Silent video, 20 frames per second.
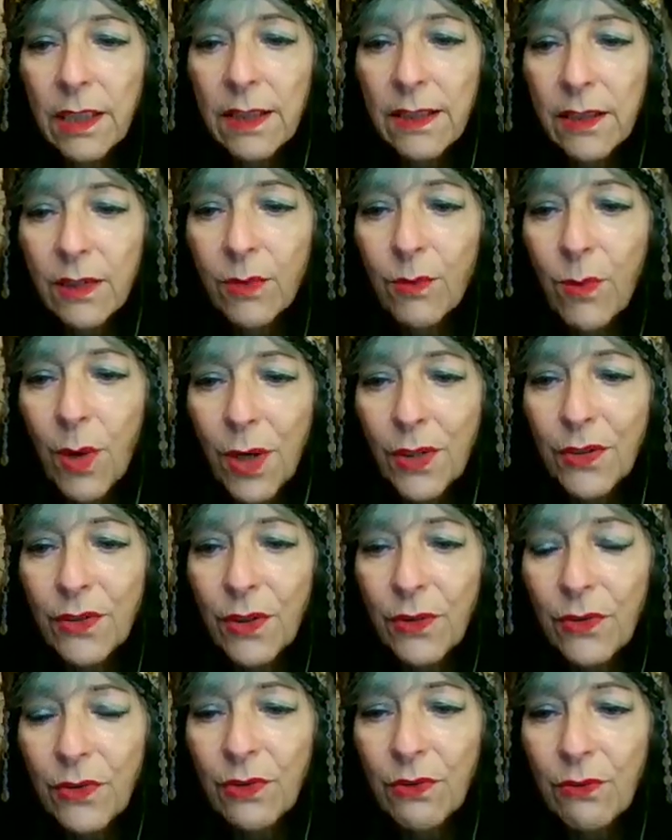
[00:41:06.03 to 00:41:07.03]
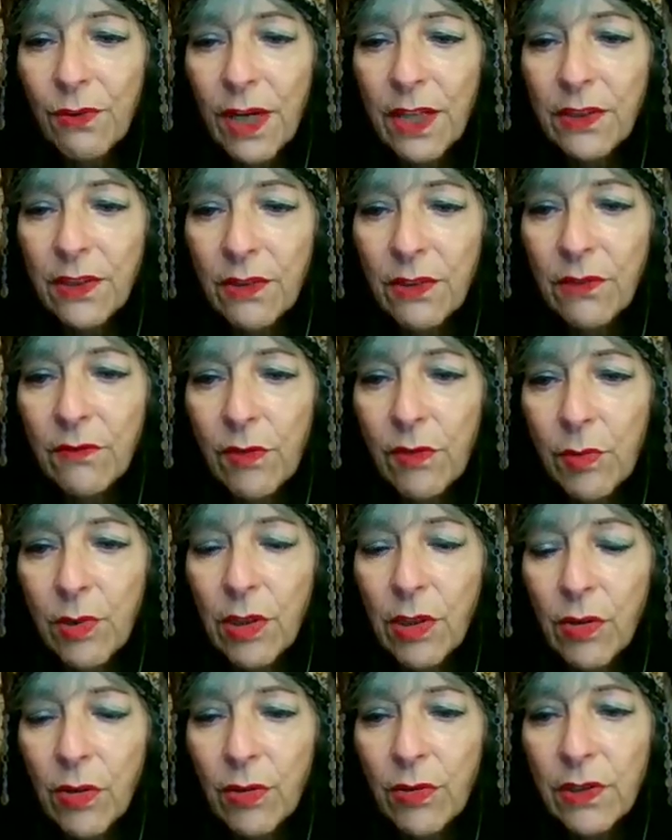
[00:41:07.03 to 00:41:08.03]
until Mars goes direct on November
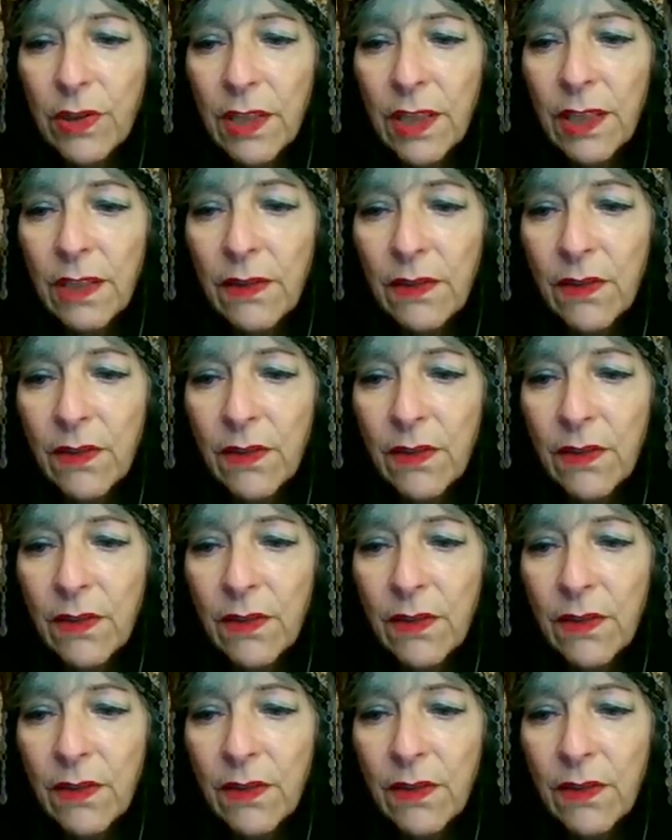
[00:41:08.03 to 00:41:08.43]
the 13th.